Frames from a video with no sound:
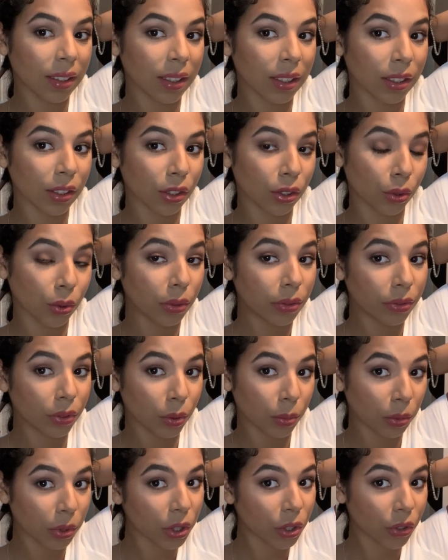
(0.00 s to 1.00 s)
gonna do a
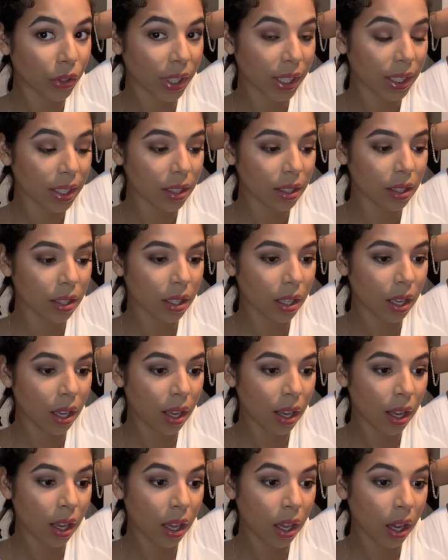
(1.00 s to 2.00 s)
few more strands
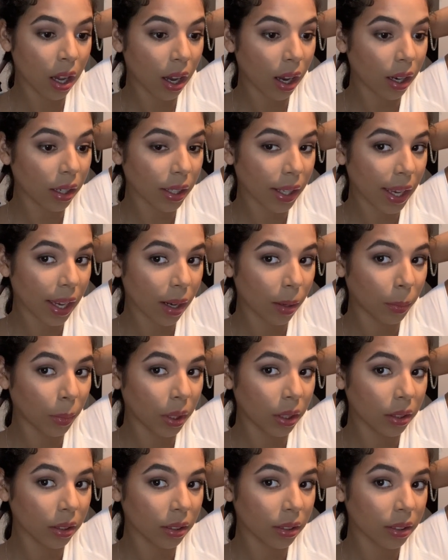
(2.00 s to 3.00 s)
on
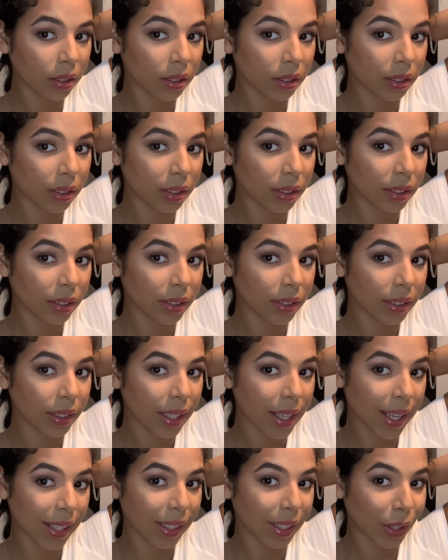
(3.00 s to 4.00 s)
camera,
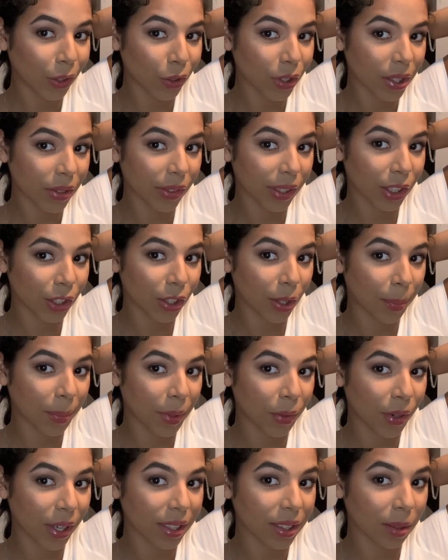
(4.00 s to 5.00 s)
and then I'll just finish up
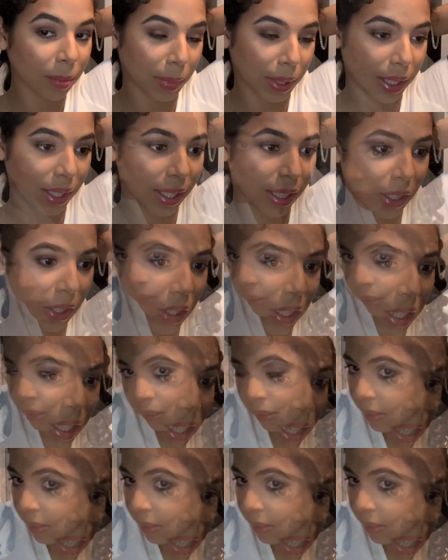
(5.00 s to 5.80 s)
the rest of my hair.